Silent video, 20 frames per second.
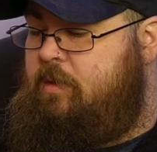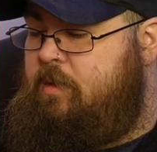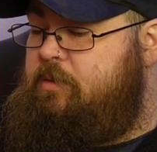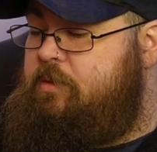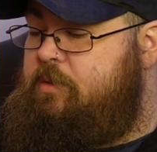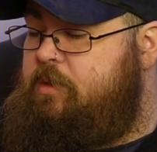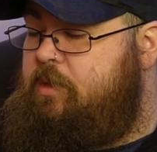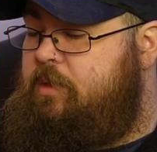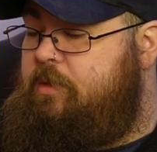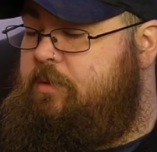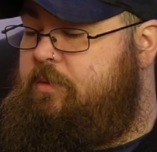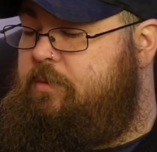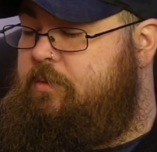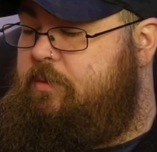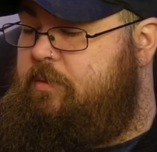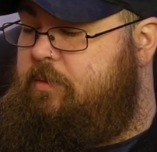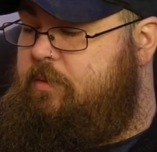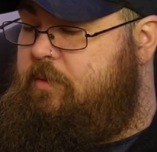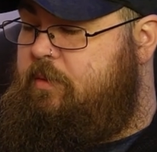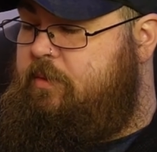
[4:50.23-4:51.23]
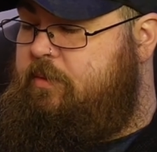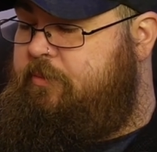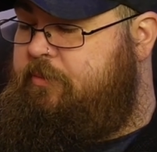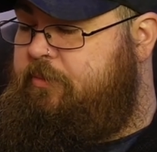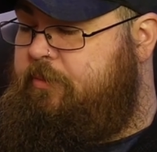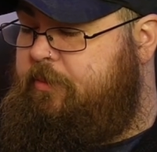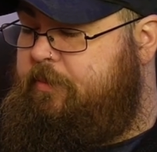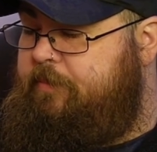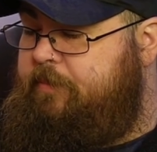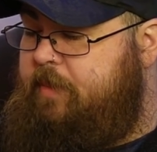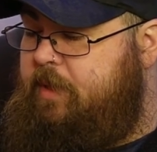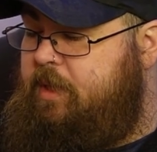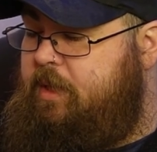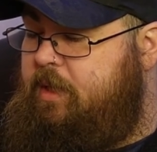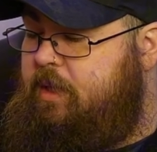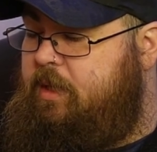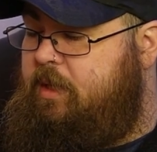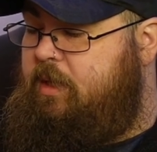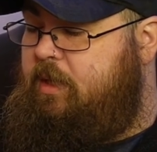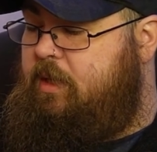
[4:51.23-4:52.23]
So, for
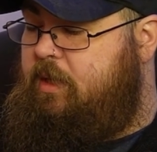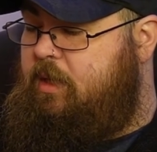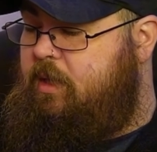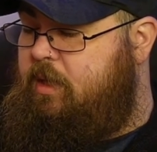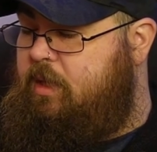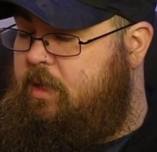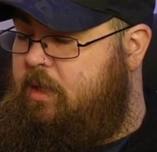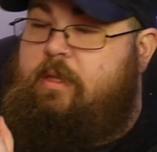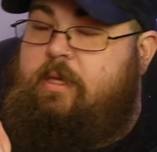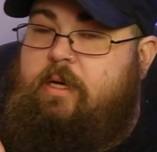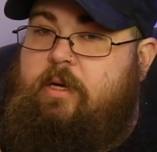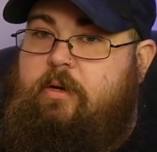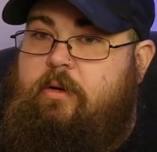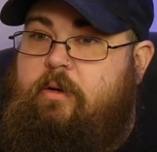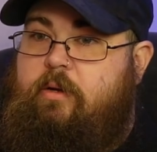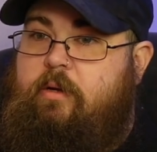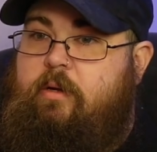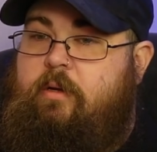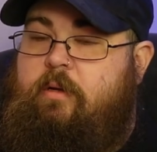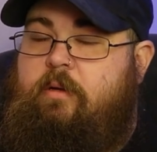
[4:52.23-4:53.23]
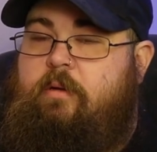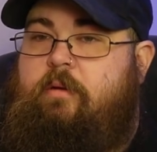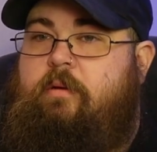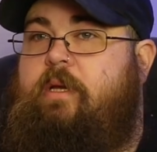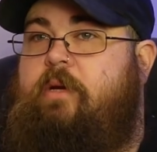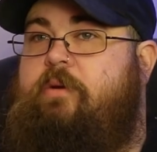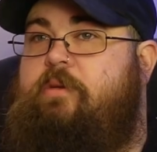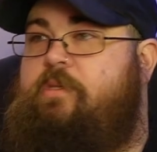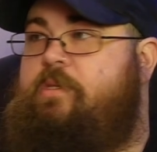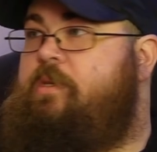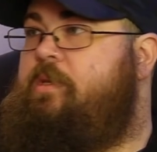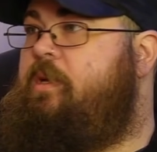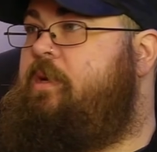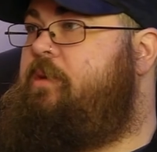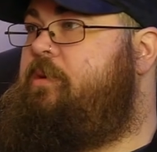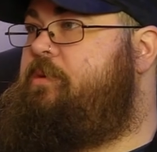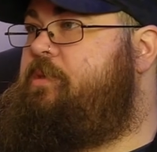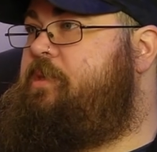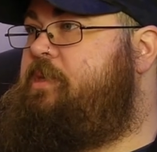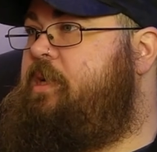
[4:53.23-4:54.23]
me, there's
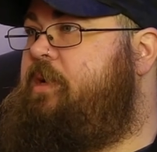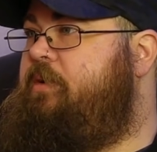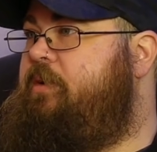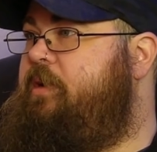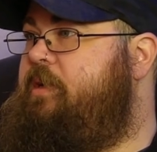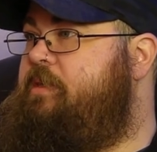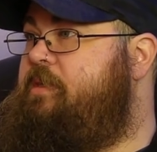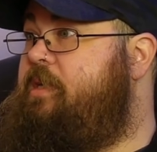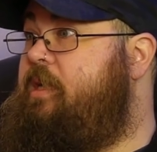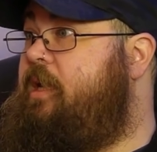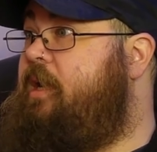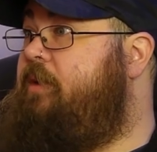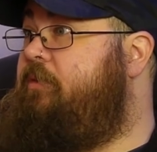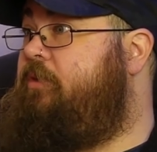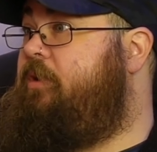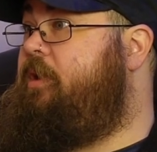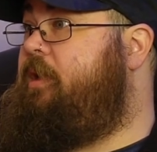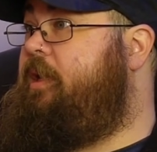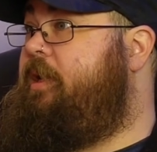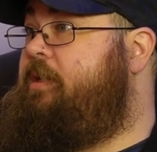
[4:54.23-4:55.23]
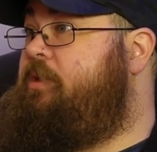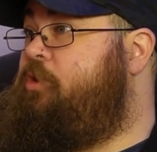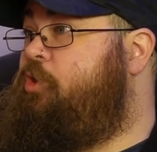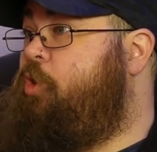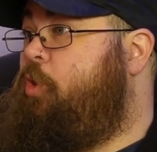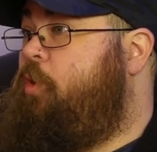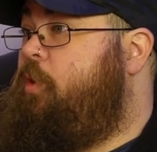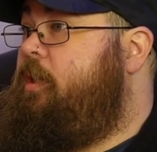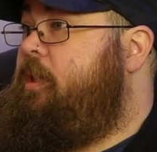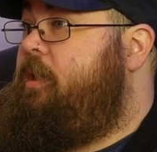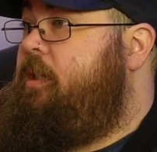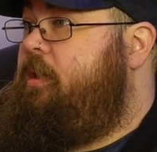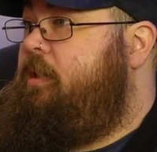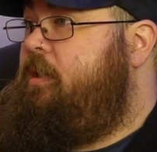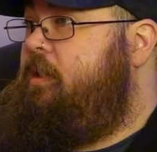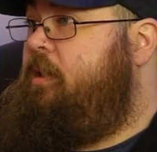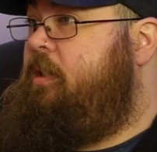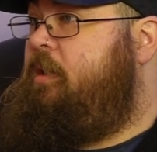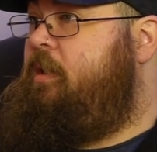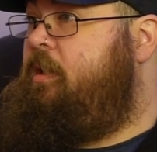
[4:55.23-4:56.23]
another series that I really enjoy
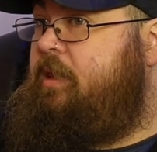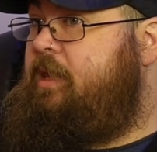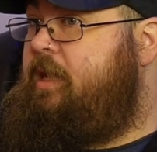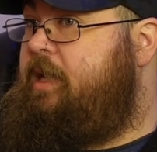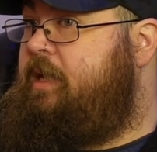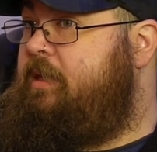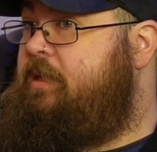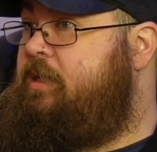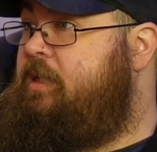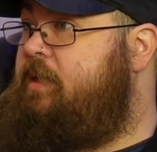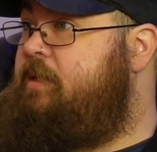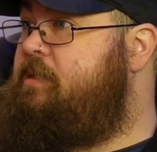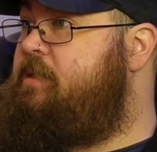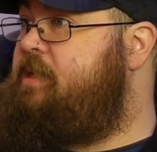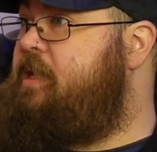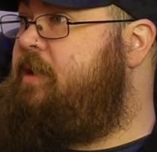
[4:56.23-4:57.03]
that does